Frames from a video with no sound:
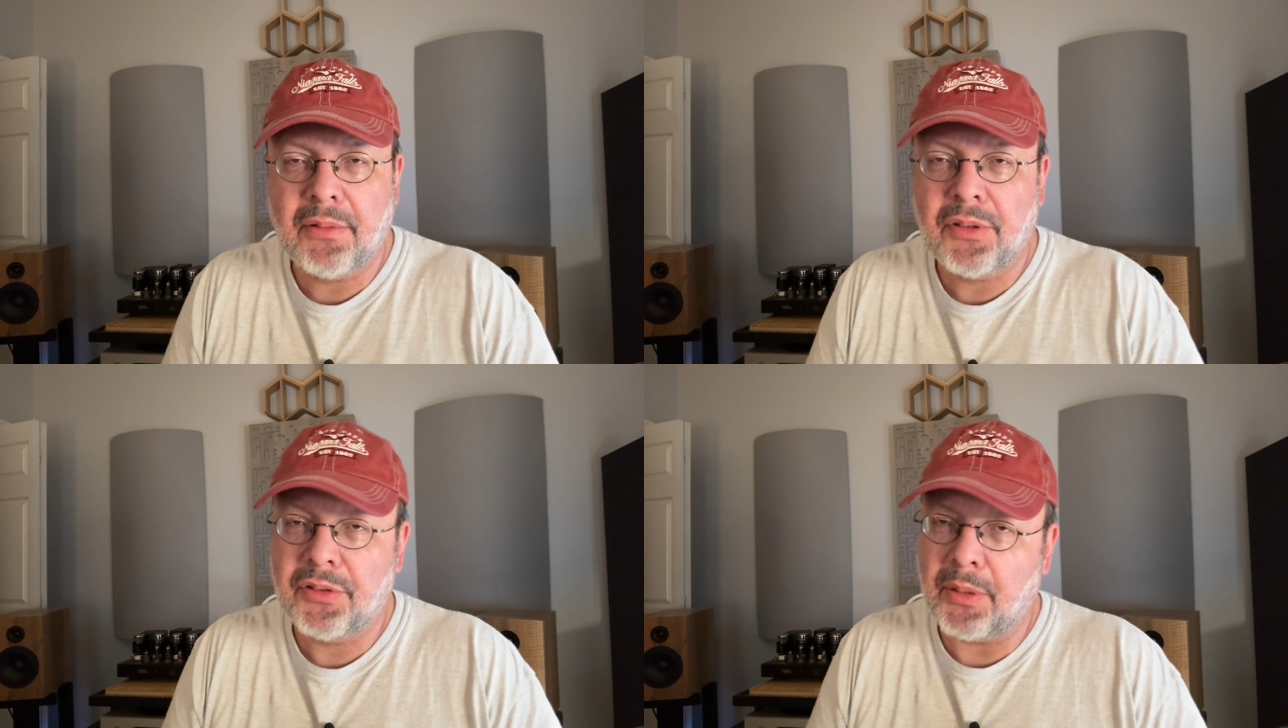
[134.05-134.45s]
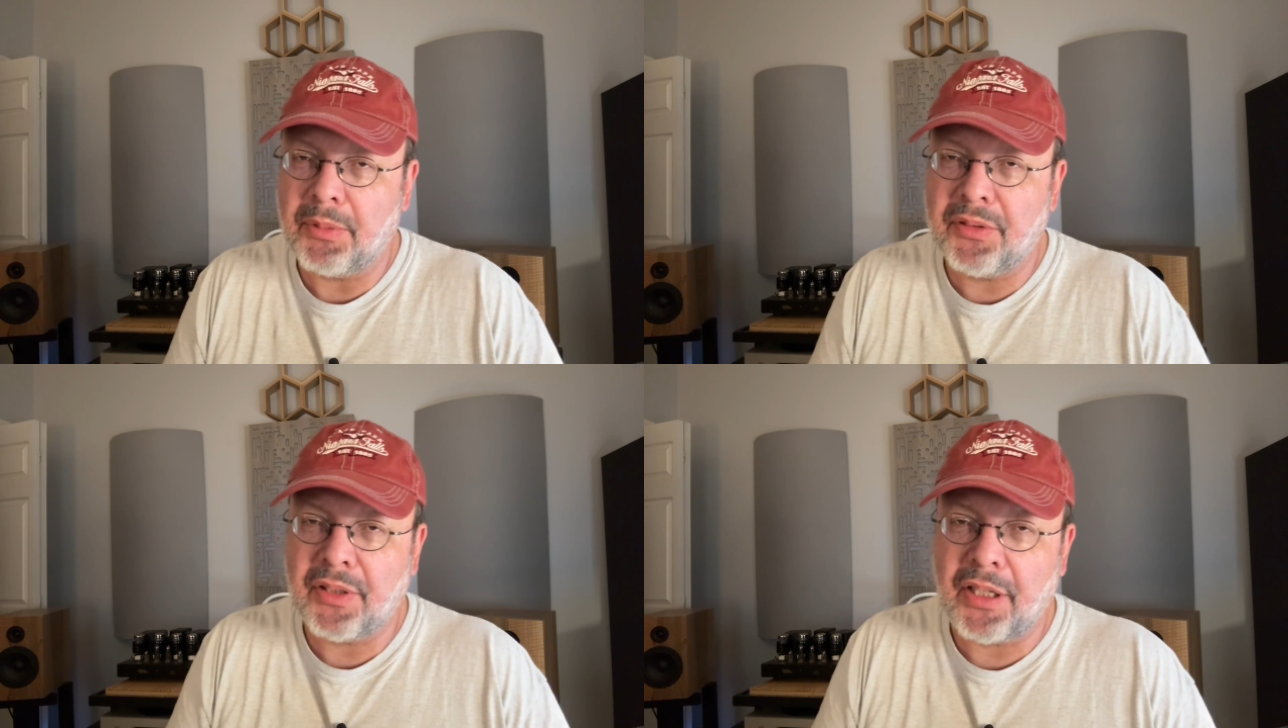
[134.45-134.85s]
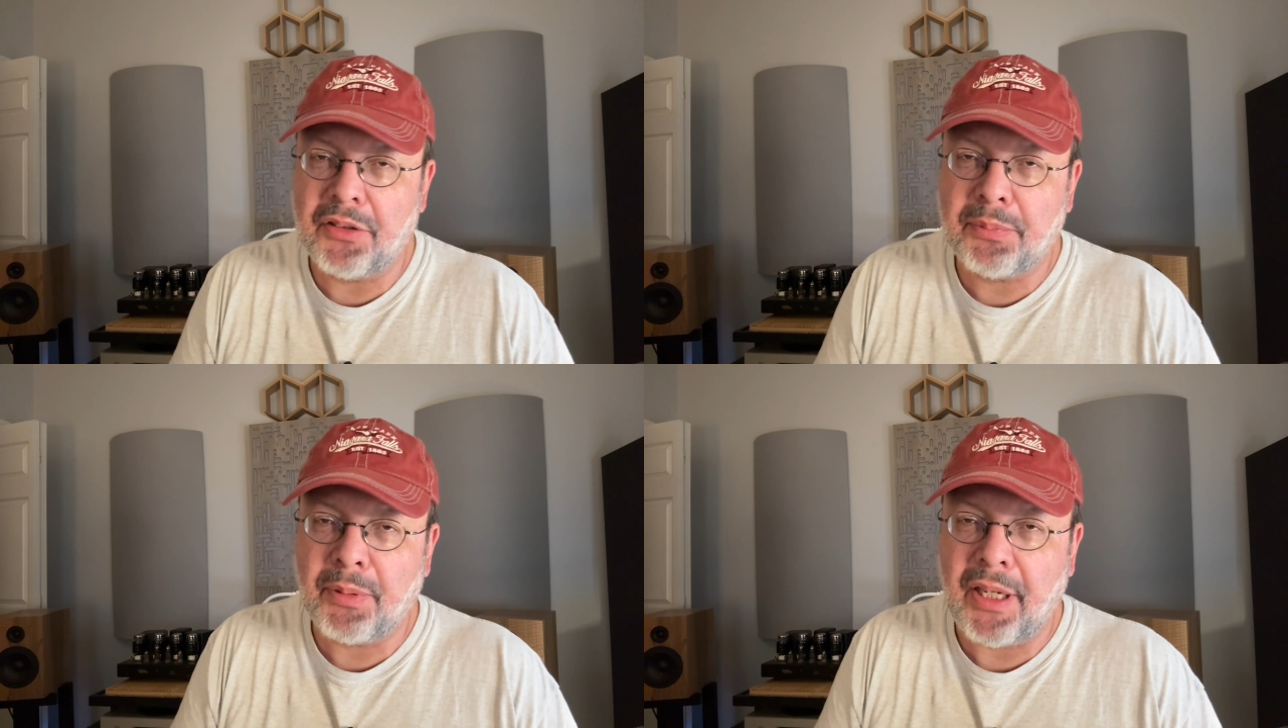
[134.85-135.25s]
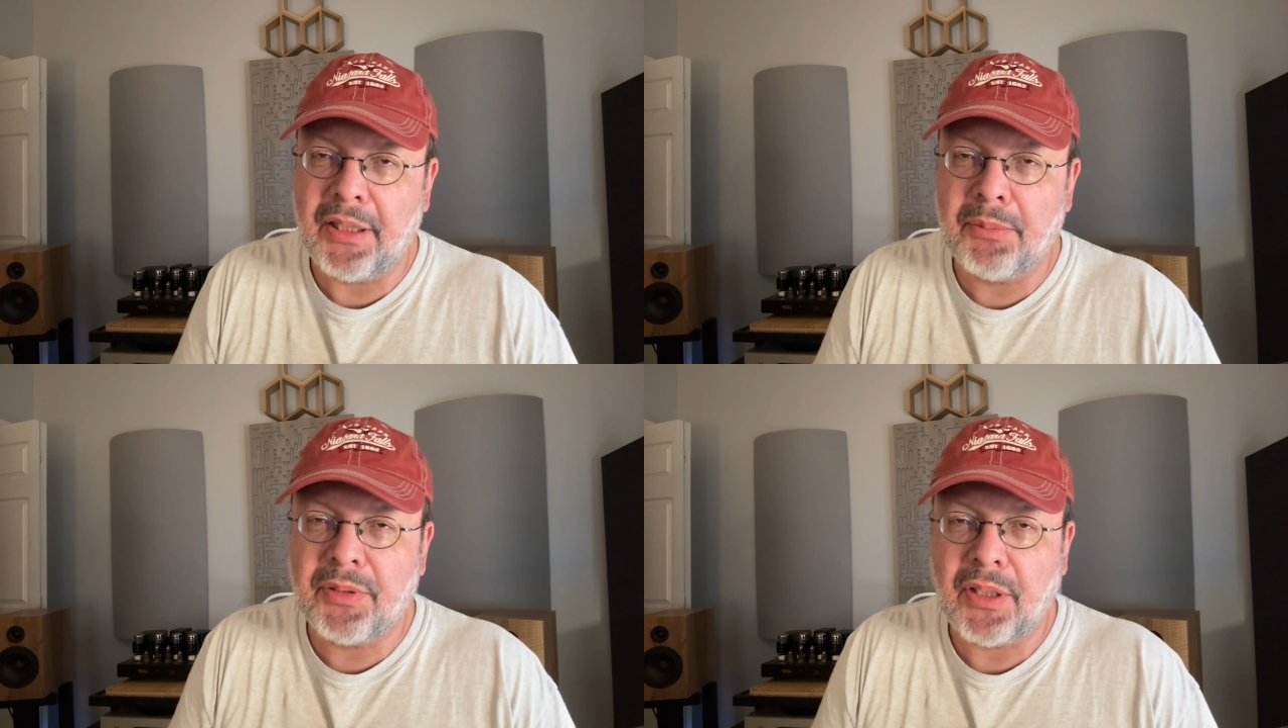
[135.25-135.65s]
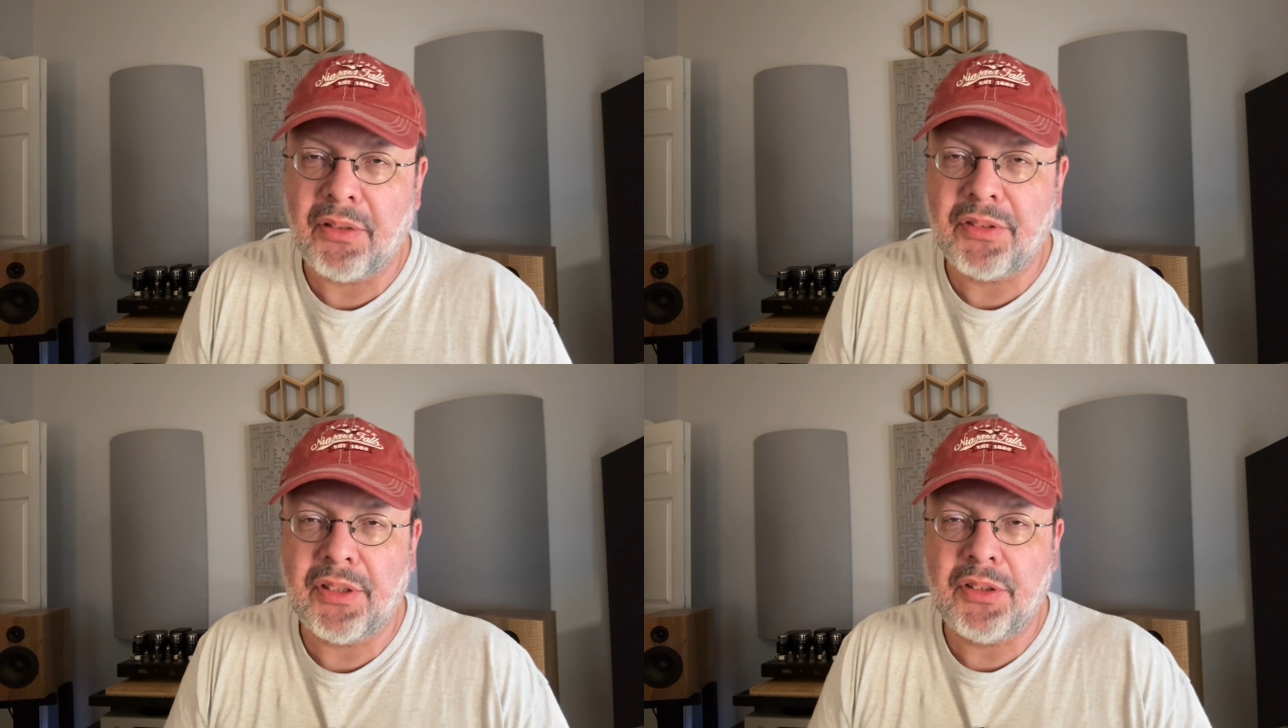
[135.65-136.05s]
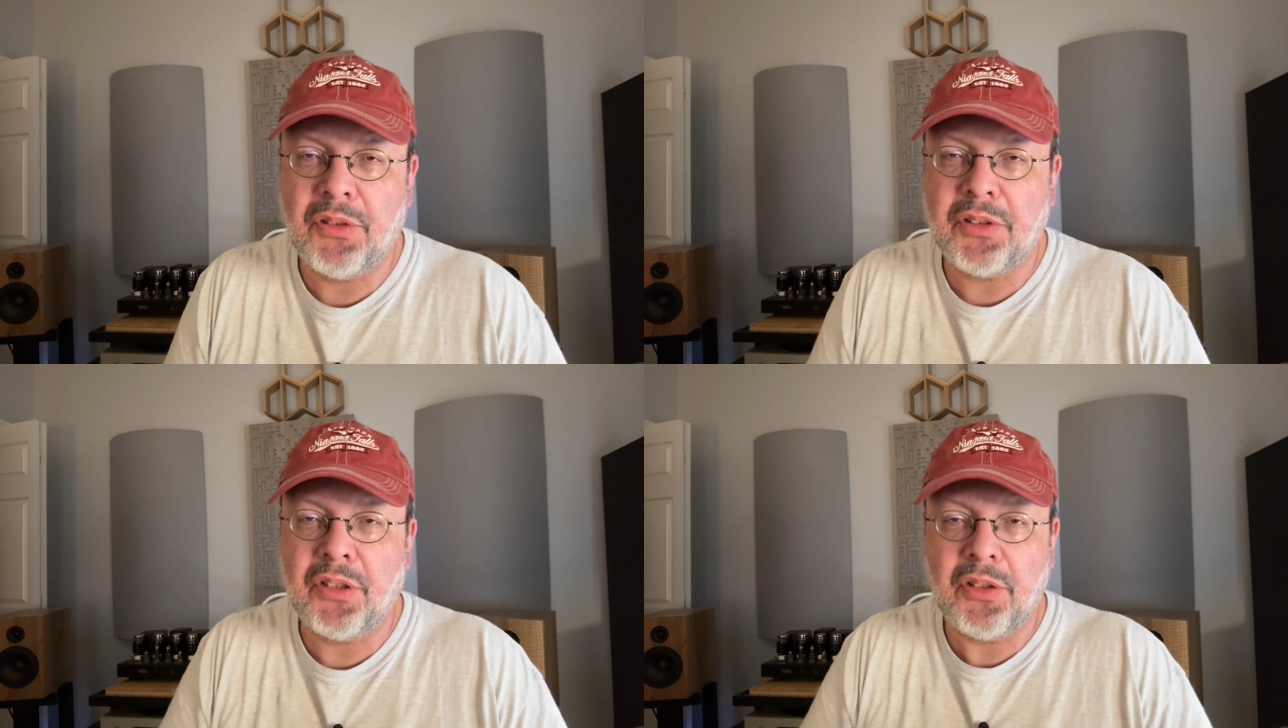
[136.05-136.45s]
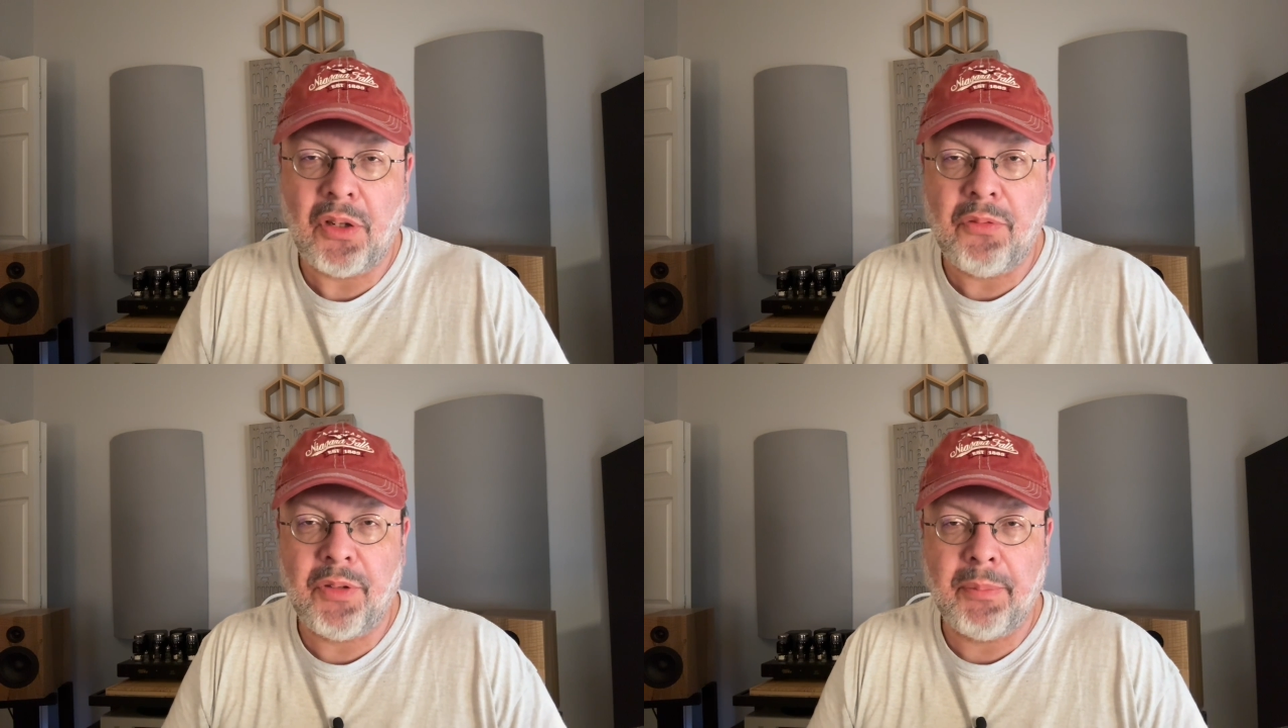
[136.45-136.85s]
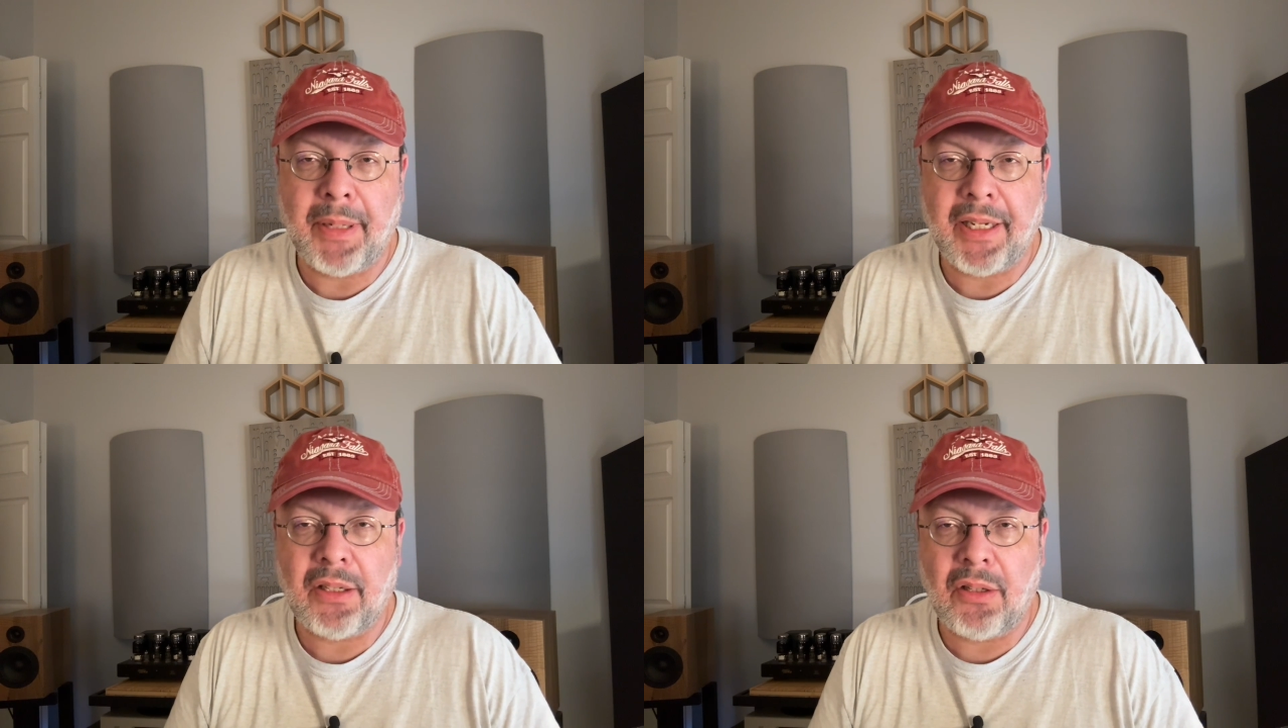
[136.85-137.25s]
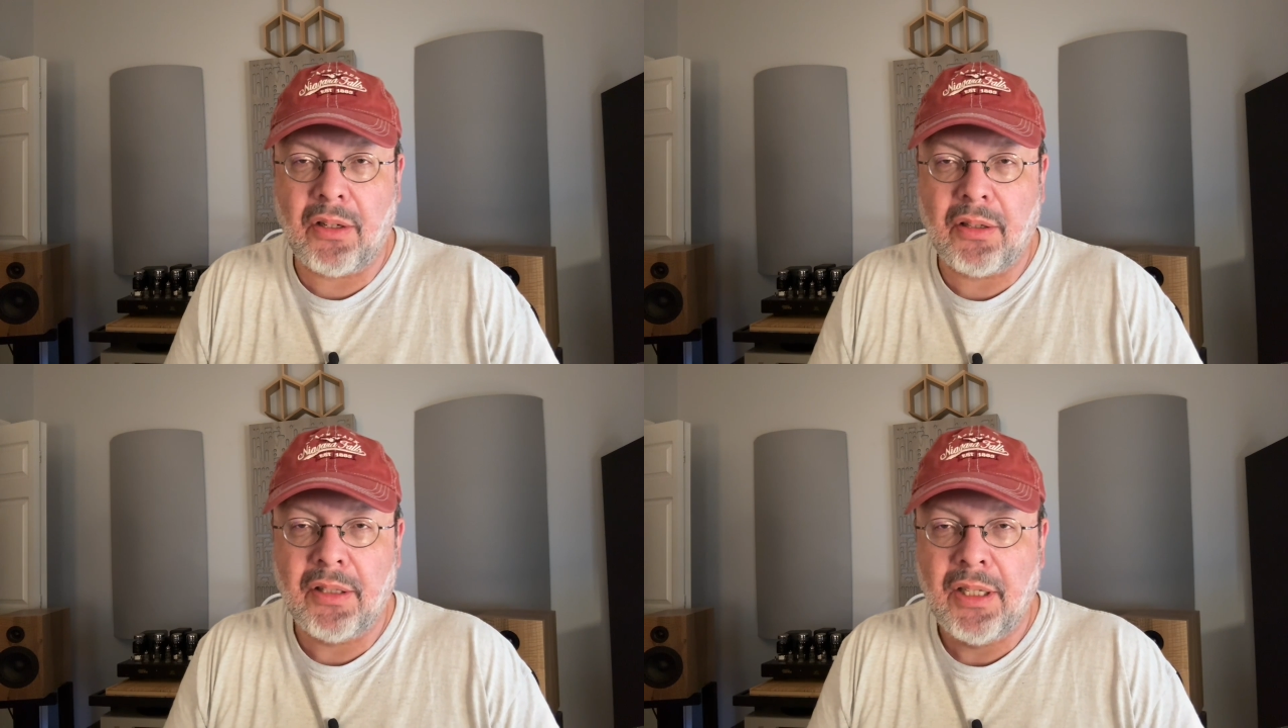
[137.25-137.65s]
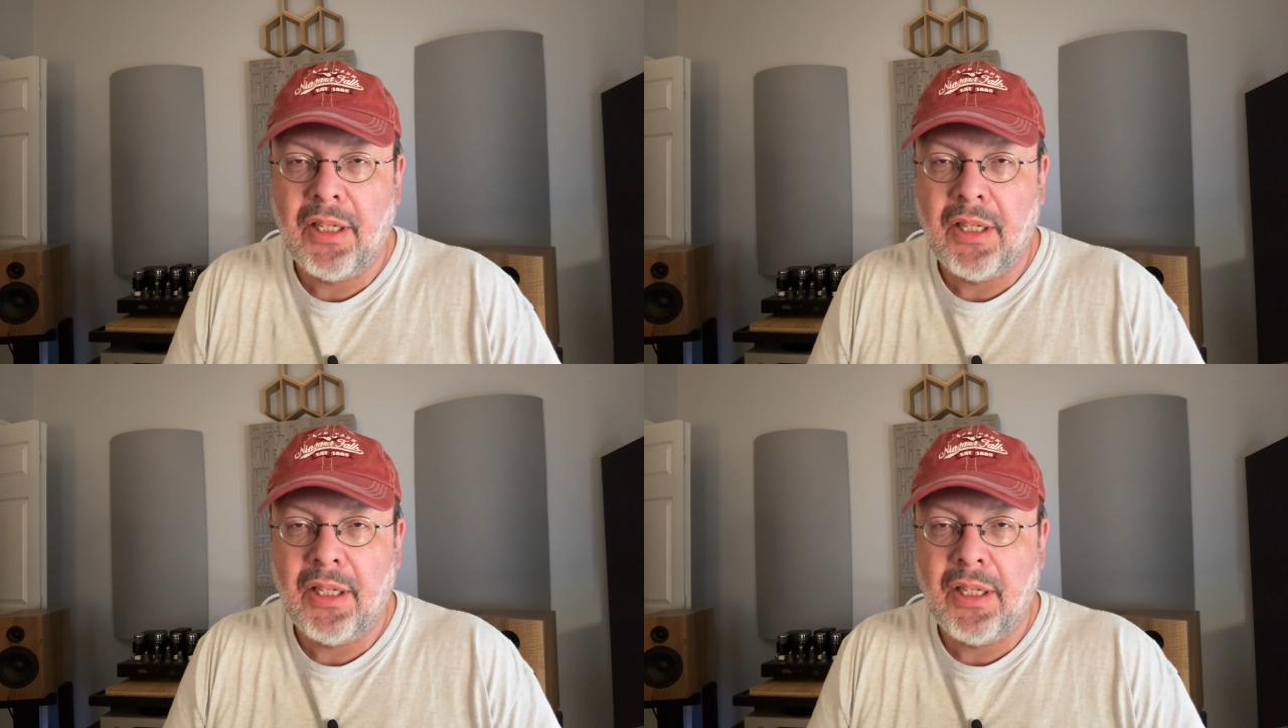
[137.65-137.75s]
Some designers pride themselves in using no feedback at all,